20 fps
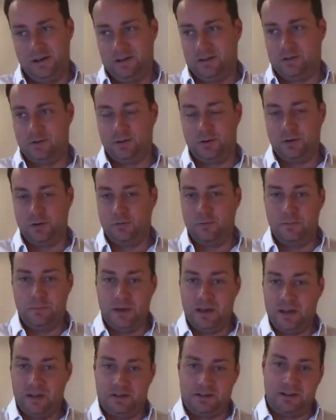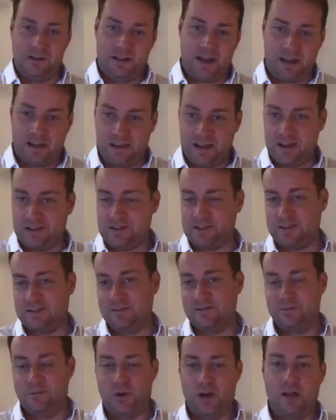Google Meets and Hangouts
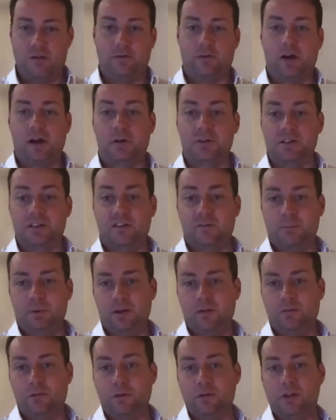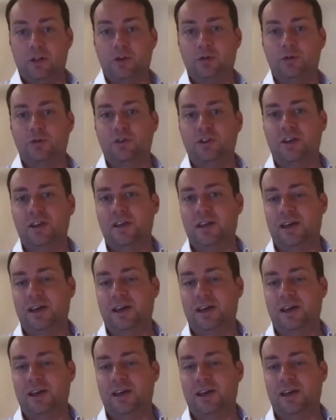and whatever else have been really good